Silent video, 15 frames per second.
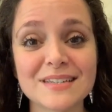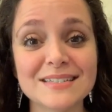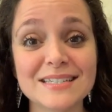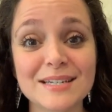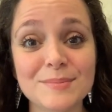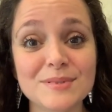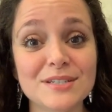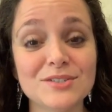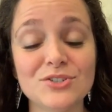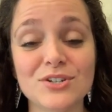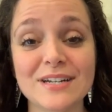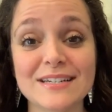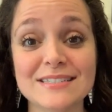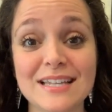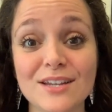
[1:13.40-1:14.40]
tips and
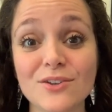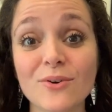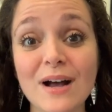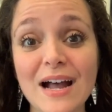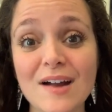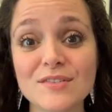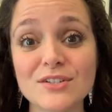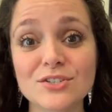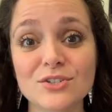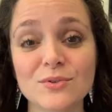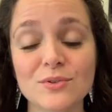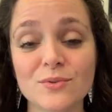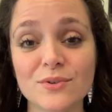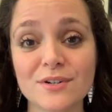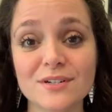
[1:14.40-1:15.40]
tricks that you'll have to do
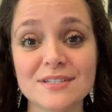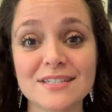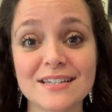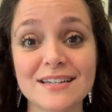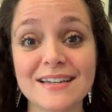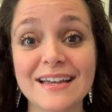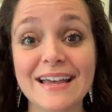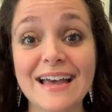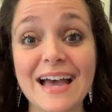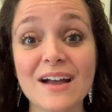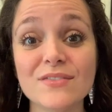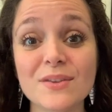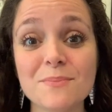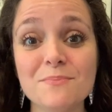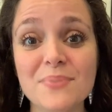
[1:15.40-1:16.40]
in order to
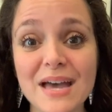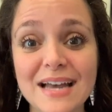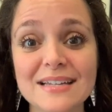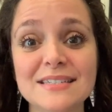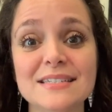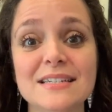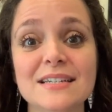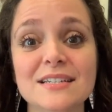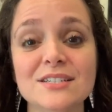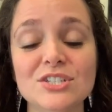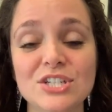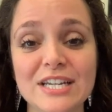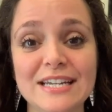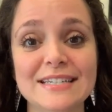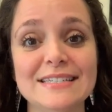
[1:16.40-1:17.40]
have the best
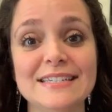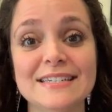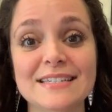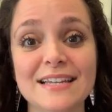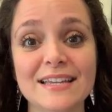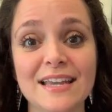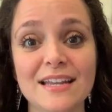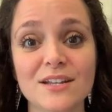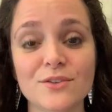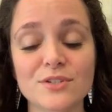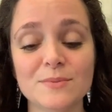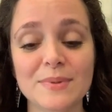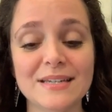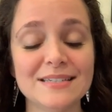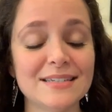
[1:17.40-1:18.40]
chances at getting
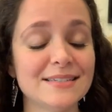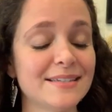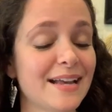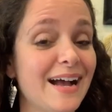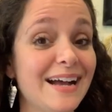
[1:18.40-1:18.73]
those pieces.